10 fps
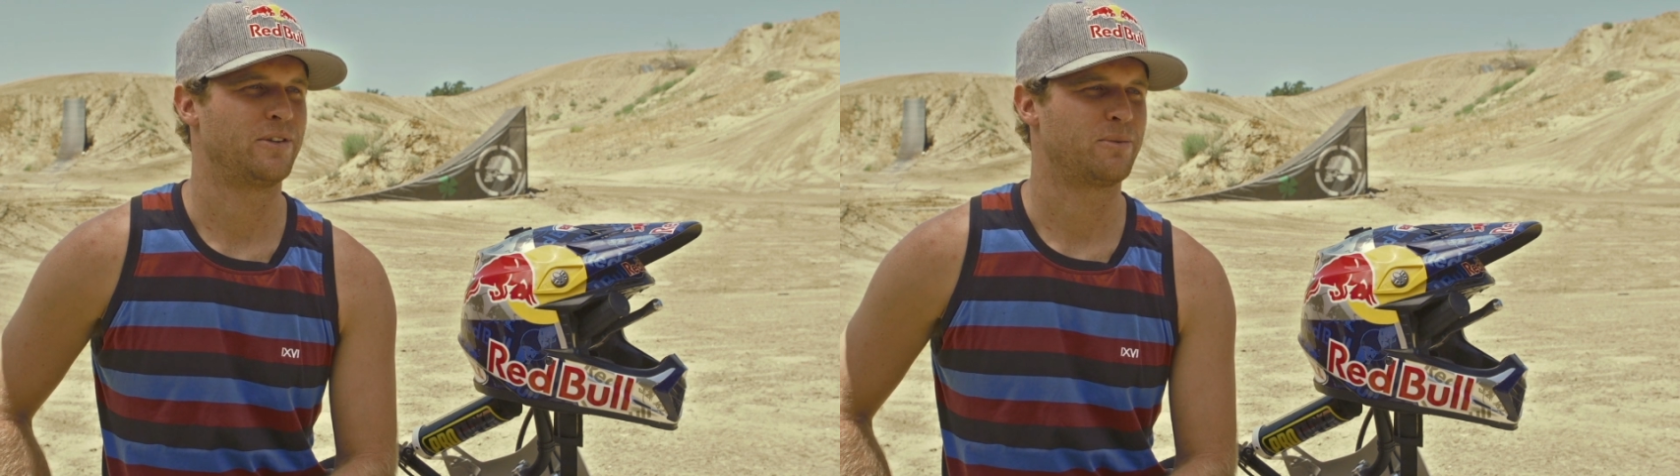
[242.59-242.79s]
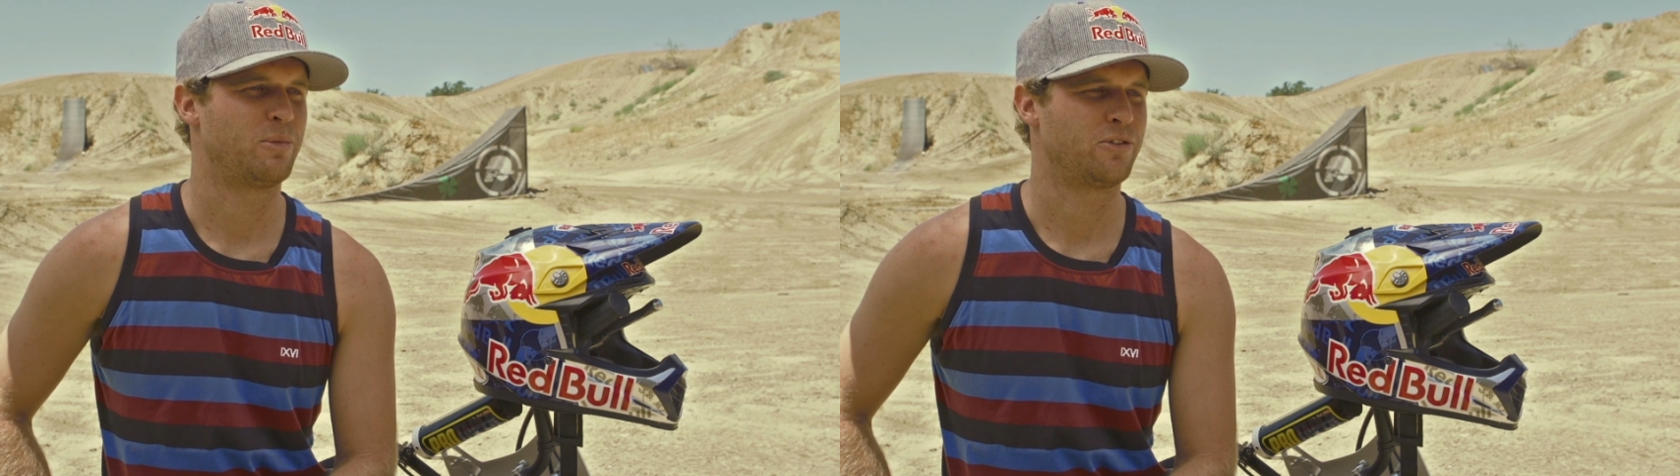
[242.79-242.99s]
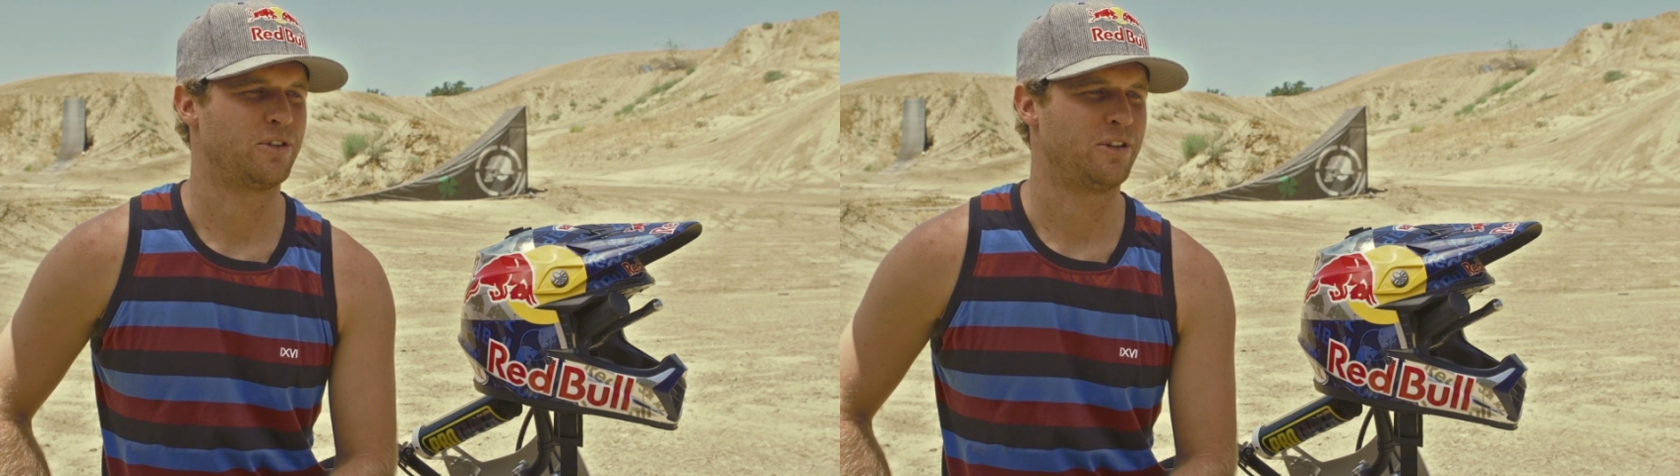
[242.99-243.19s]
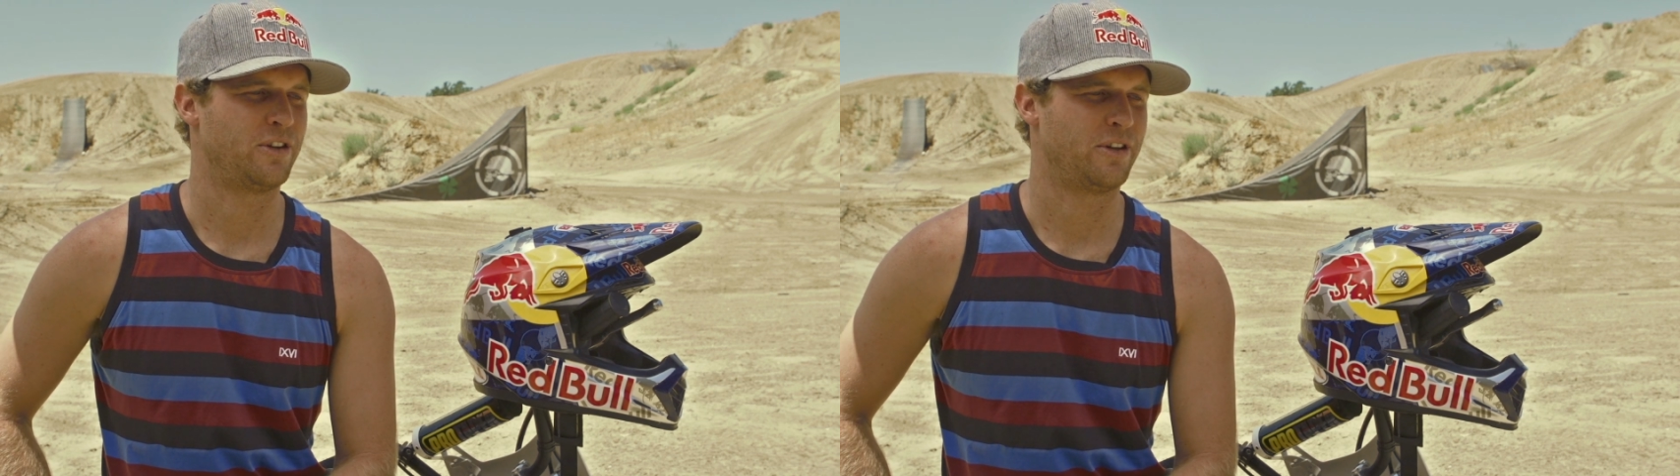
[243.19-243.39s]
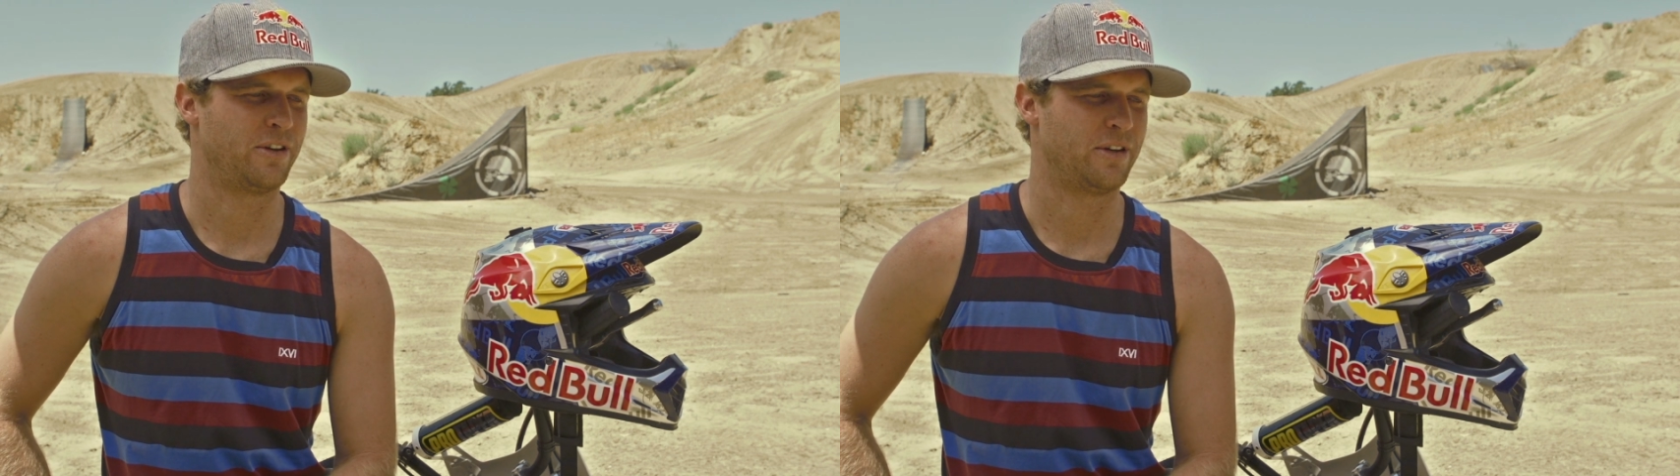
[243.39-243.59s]
just pushing each
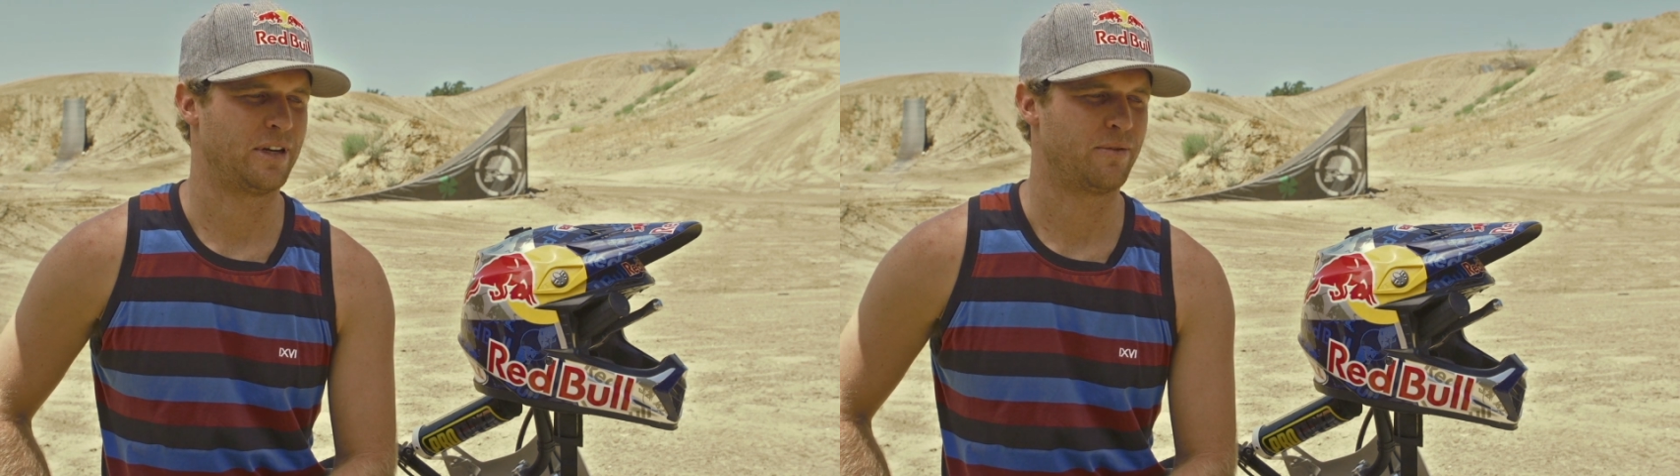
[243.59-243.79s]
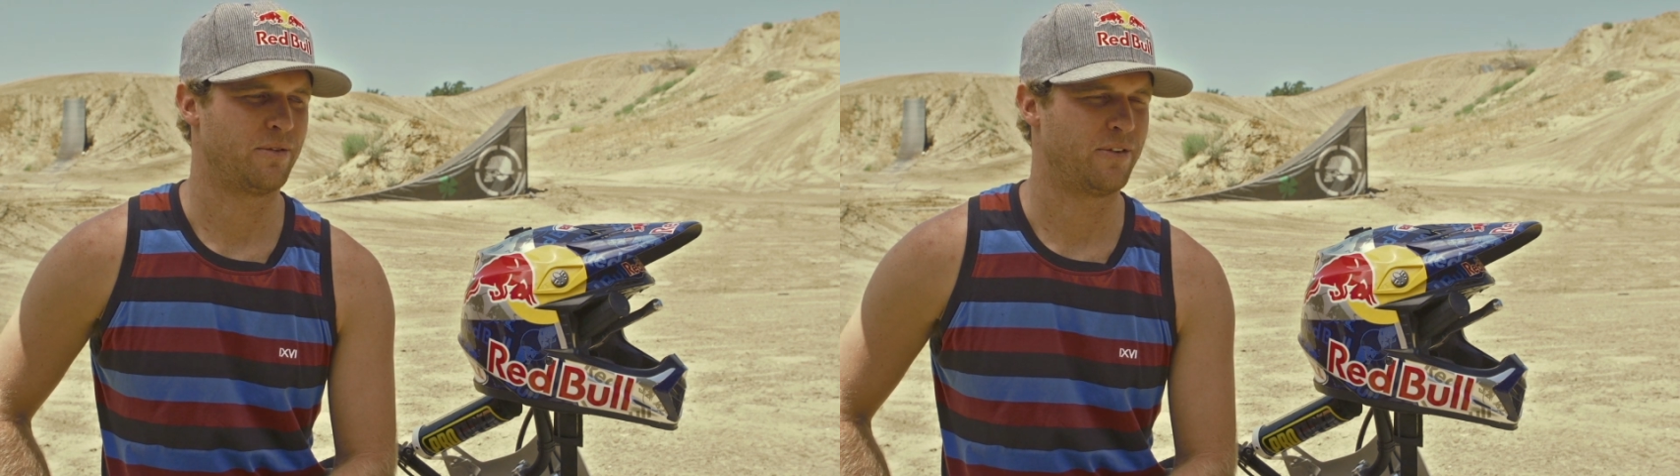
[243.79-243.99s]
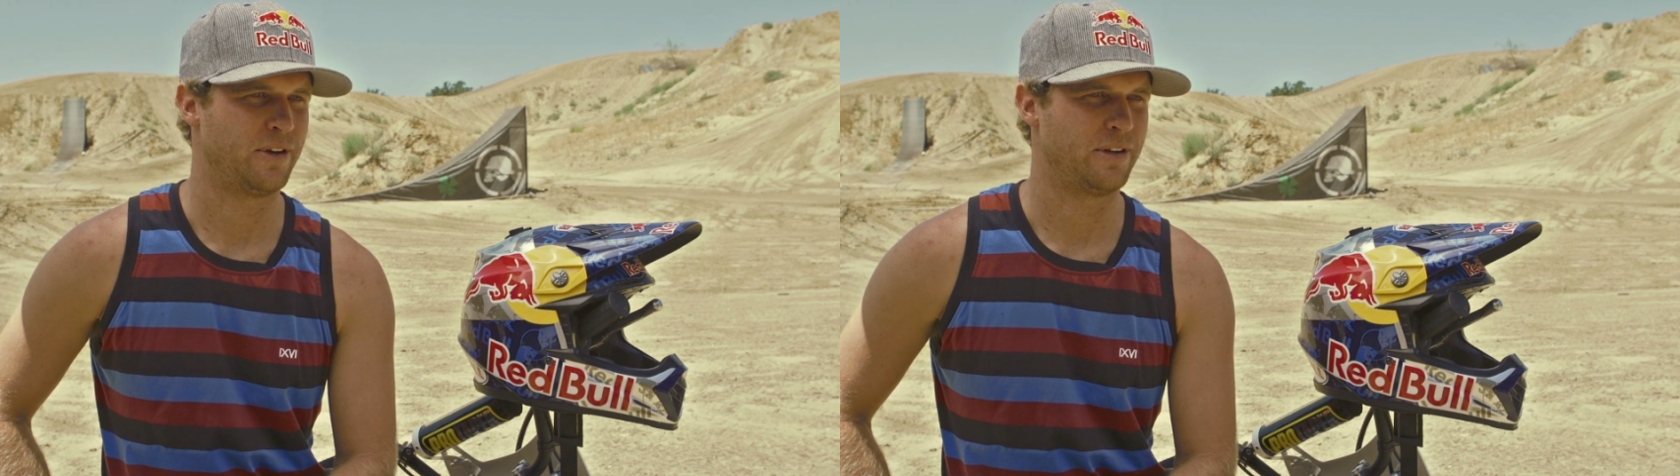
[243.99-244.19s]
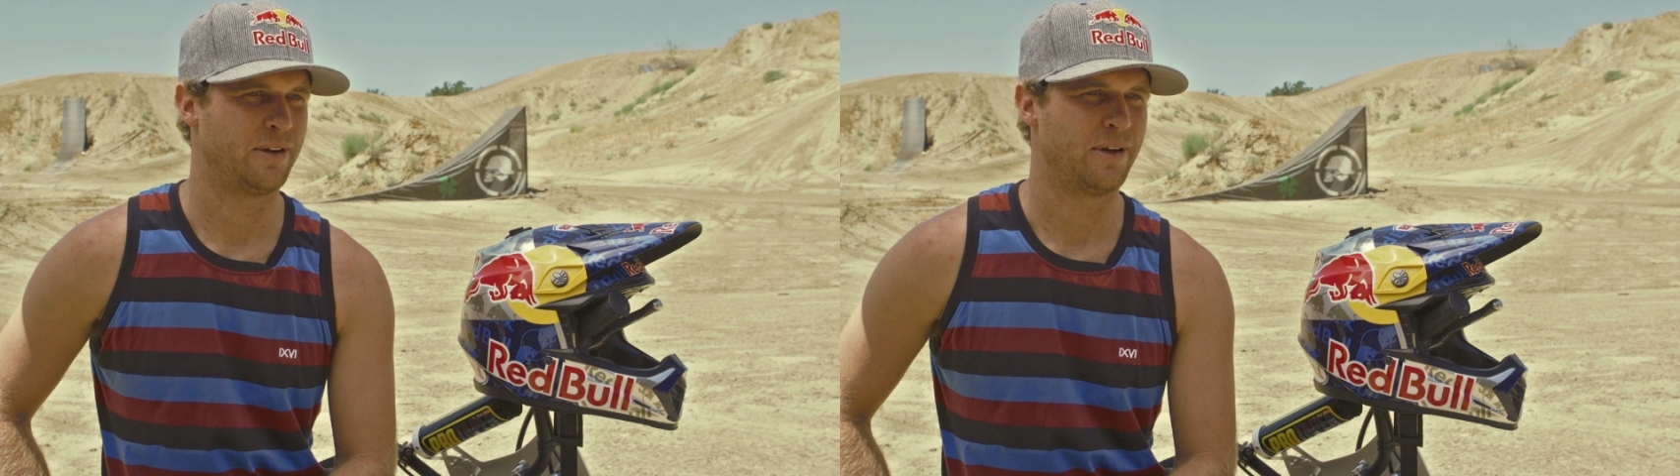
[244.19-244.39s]
other and having fun.